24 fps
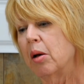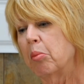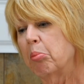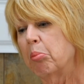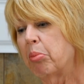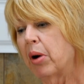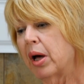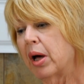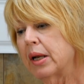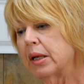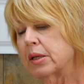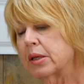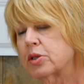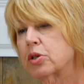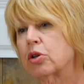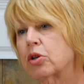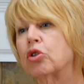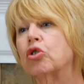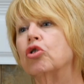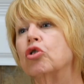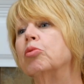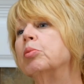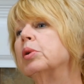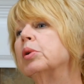But it's
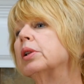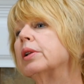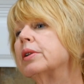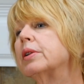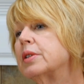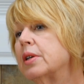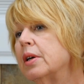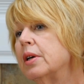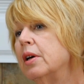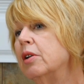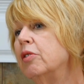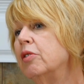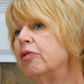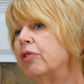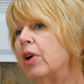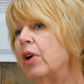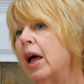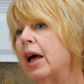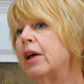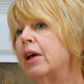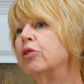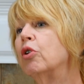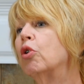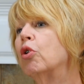cumulative,
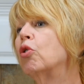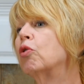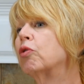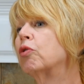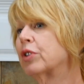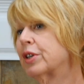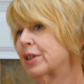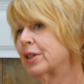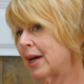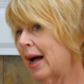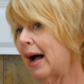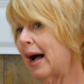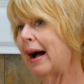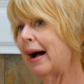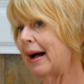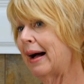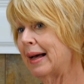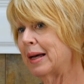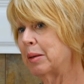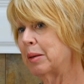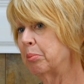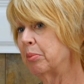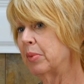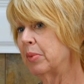and over
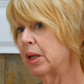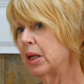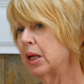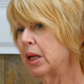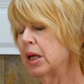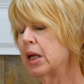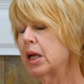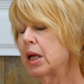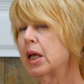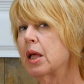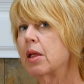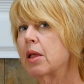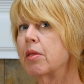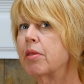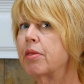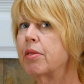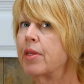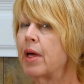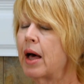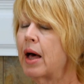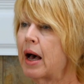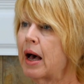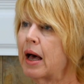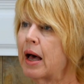time
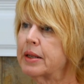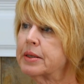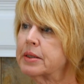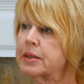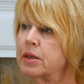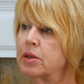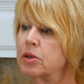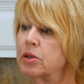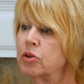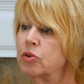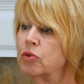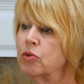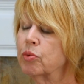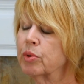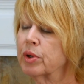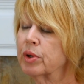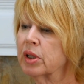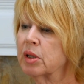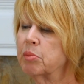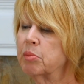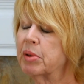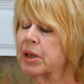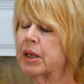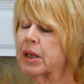that you
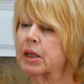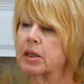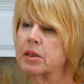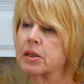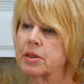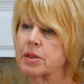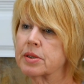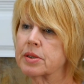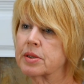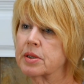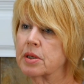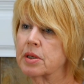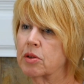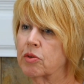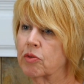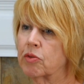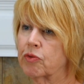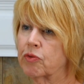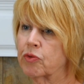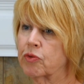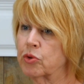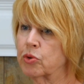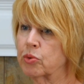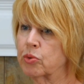really begin to see the
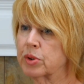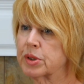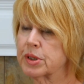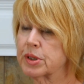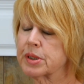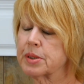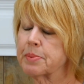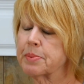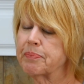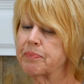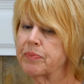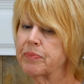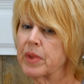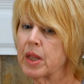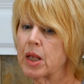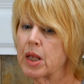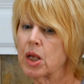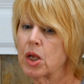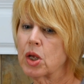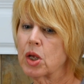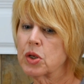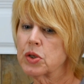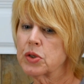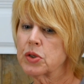fruits.
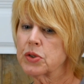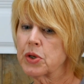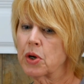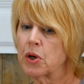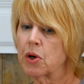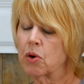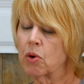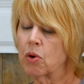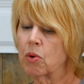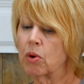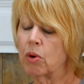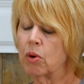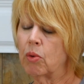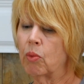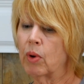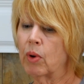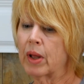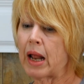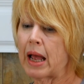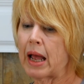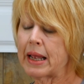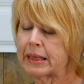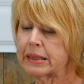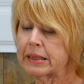So
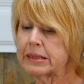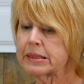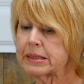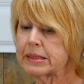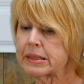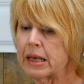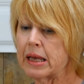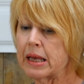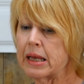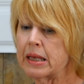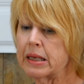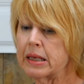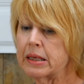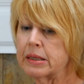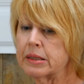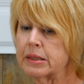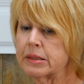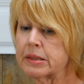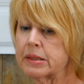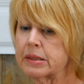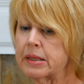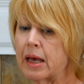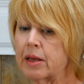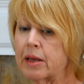what I can say
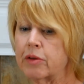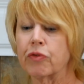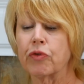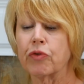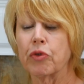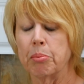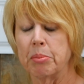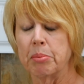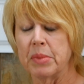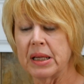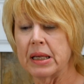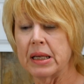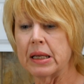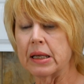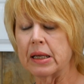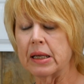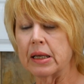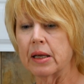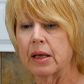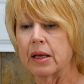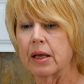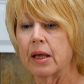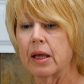is that for me,